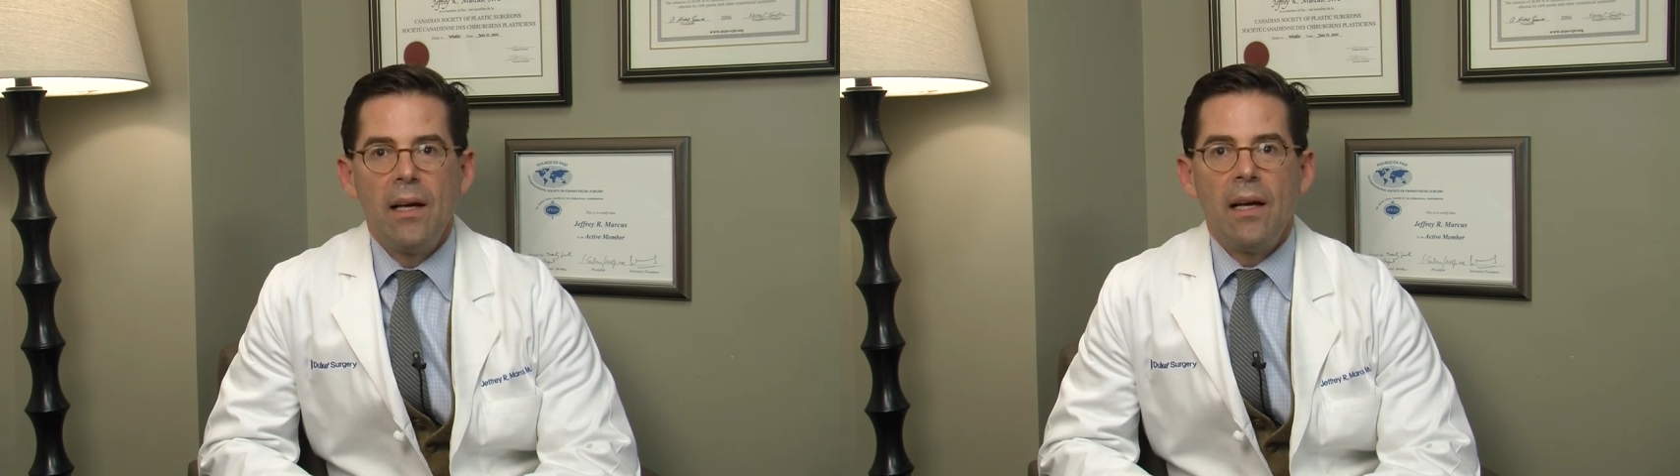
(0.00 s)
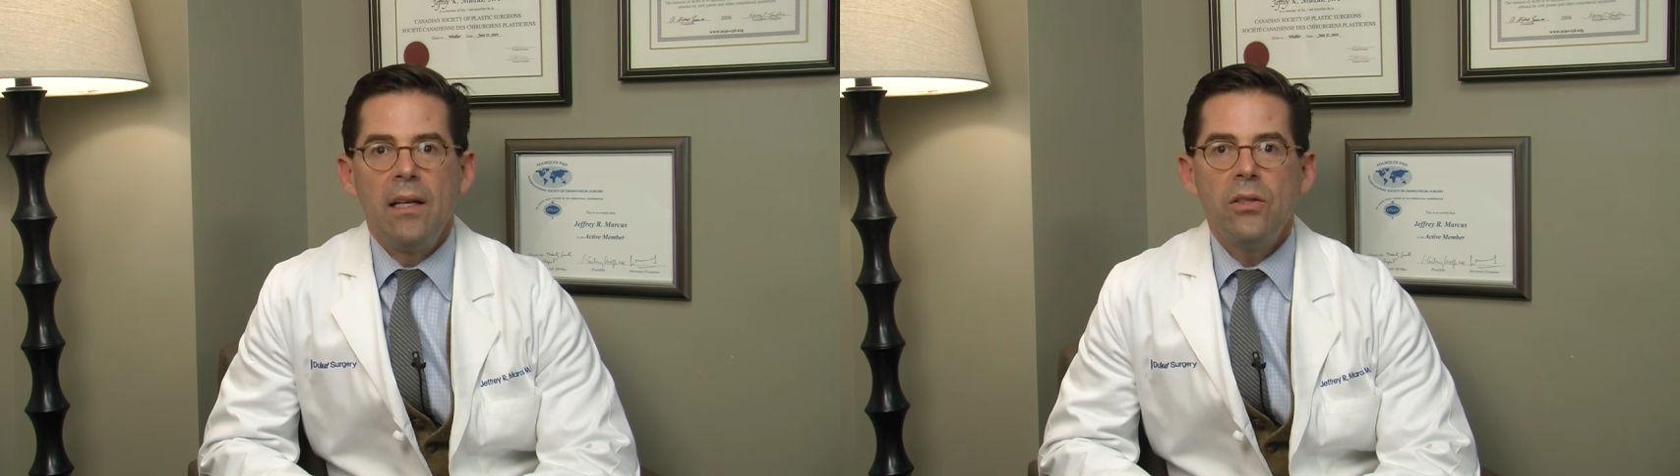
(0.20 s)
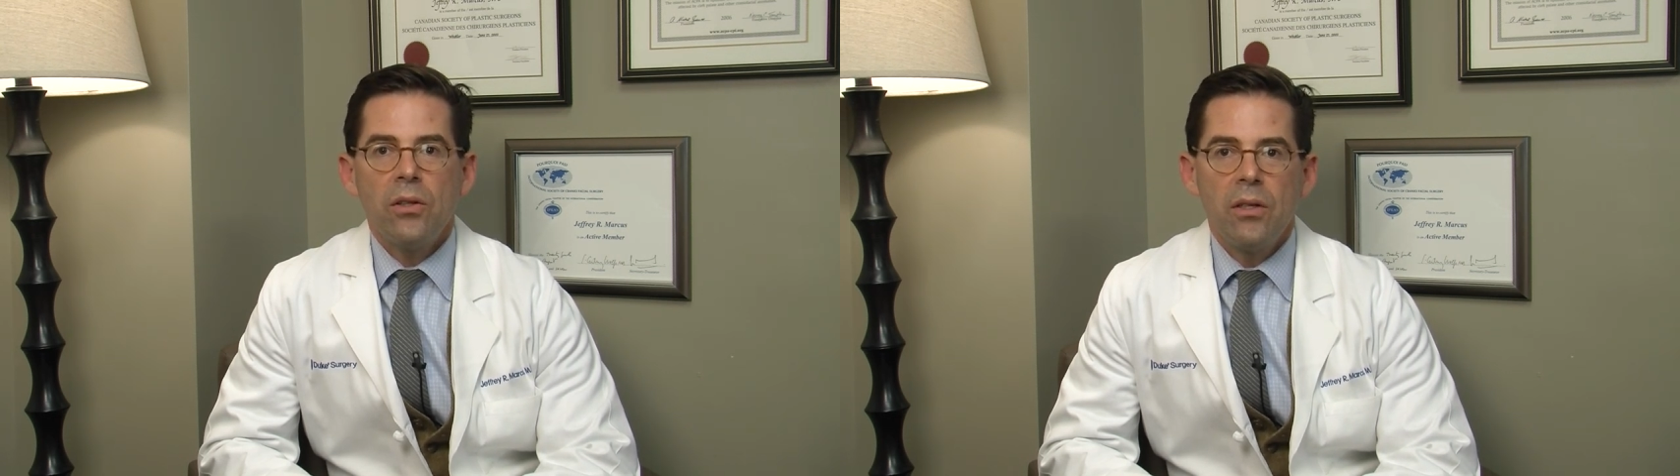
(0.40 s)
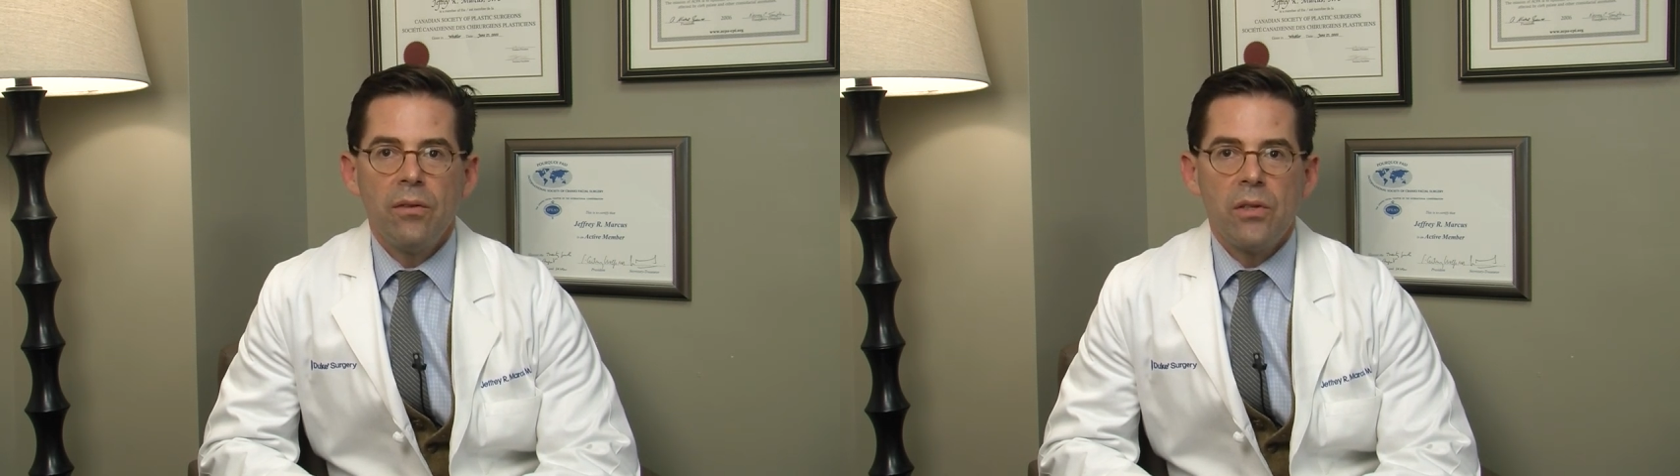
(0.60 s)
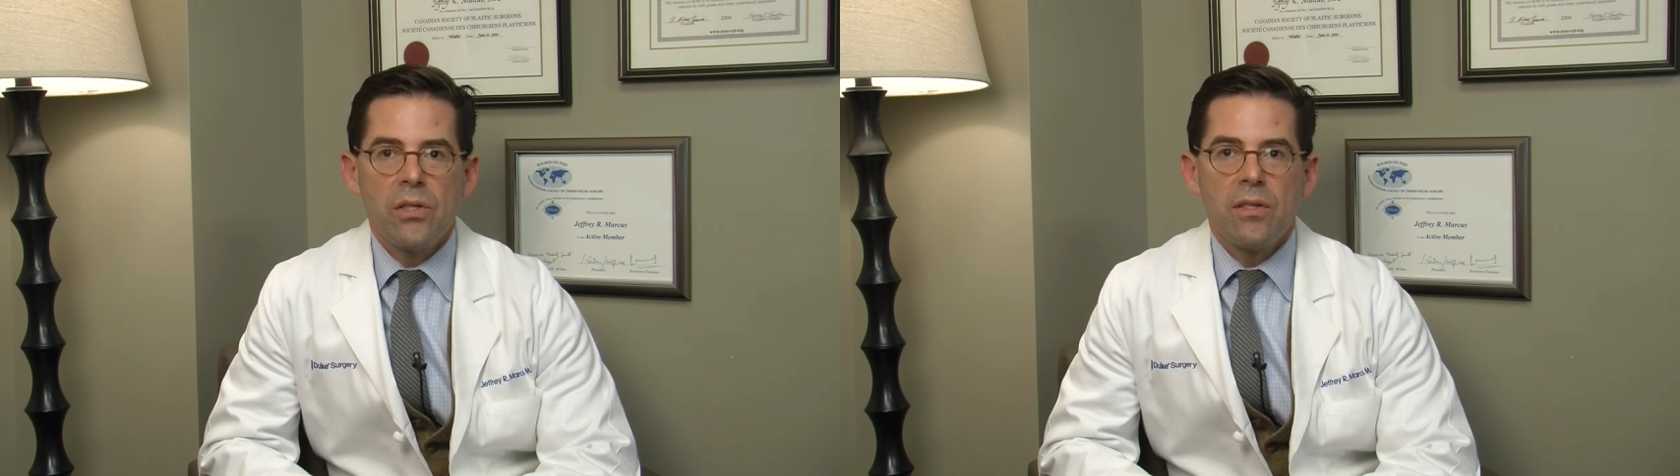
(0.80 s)
and he took the
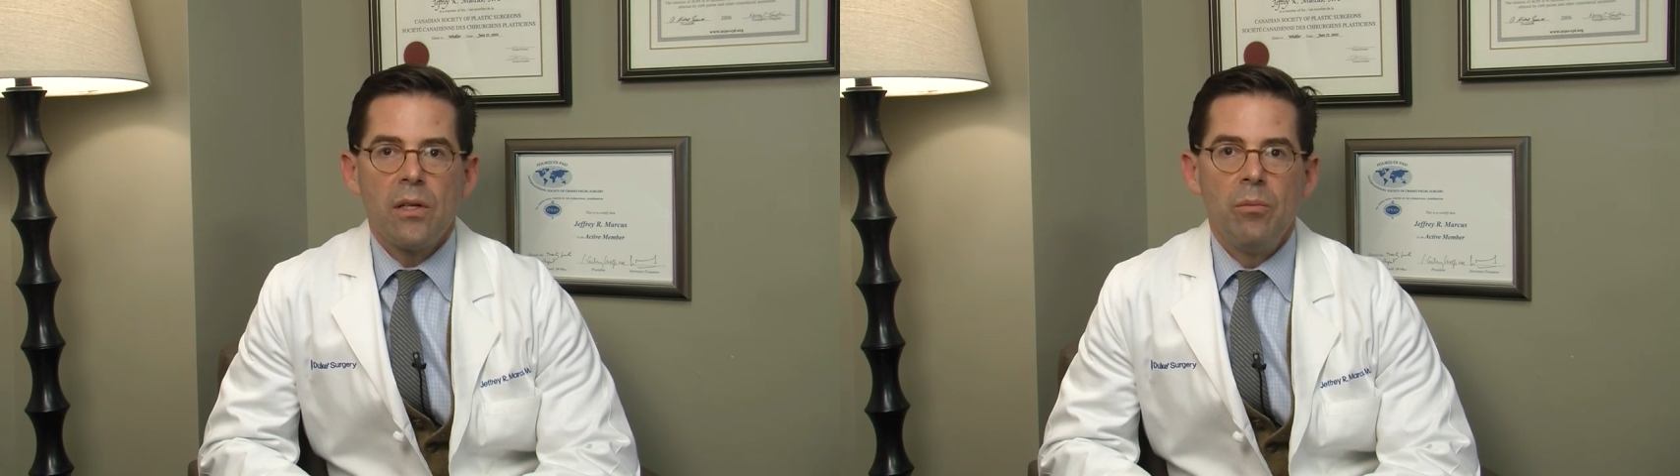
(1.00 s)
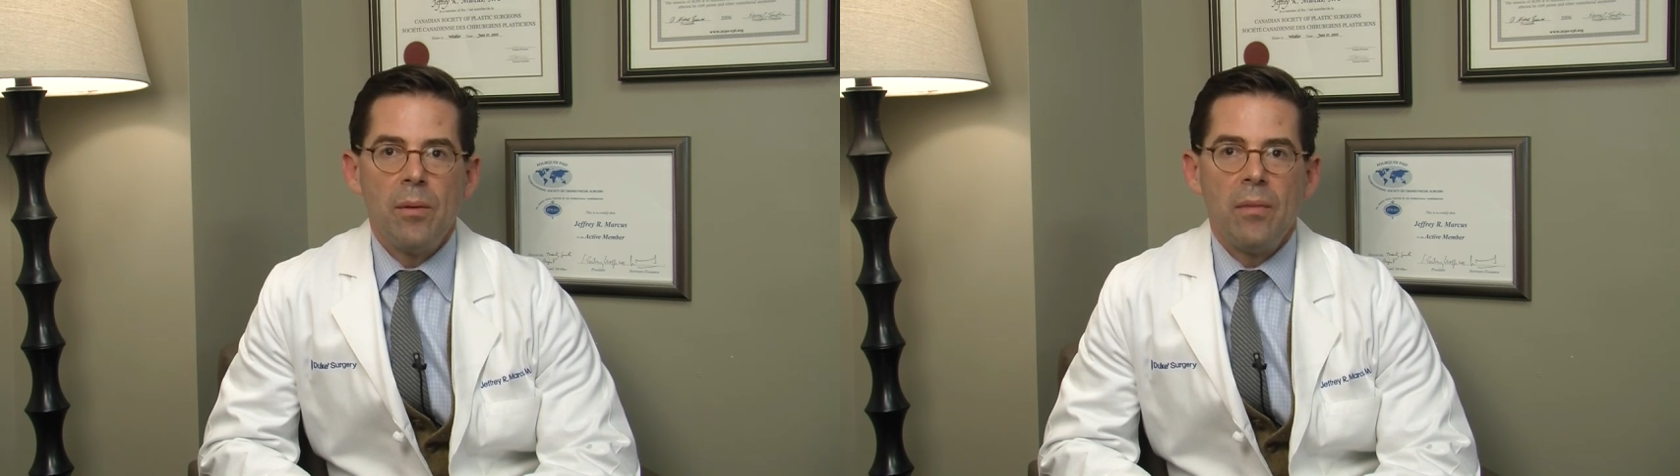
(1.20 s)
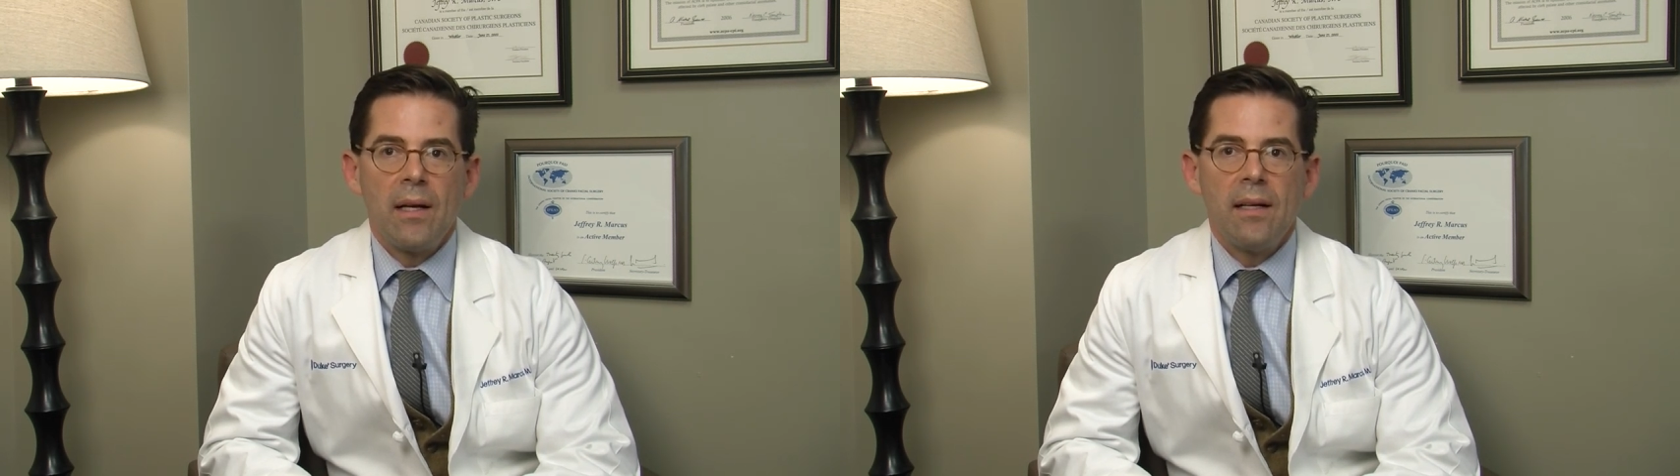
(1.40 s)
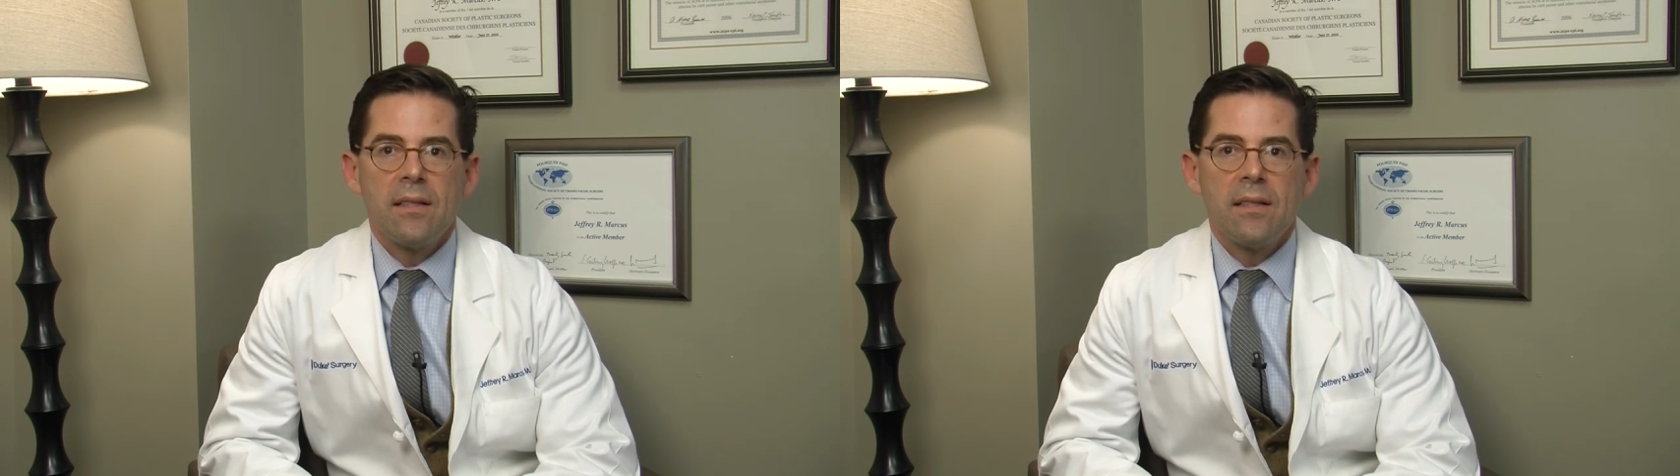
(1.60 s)
division's commitment and